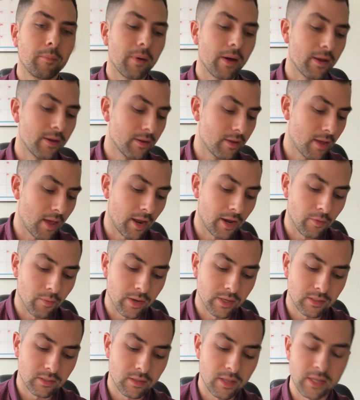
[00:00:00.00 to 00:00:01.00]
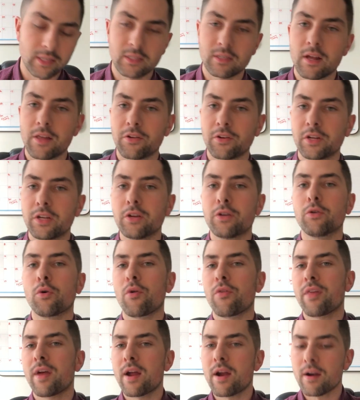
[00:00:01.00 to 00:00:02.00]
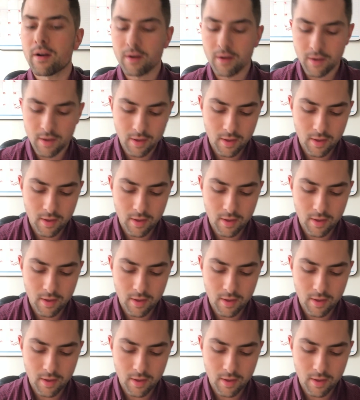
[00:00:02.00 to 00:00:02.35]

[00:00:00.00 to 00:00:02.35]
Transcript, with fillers: But, anyways, that's neither here nor there.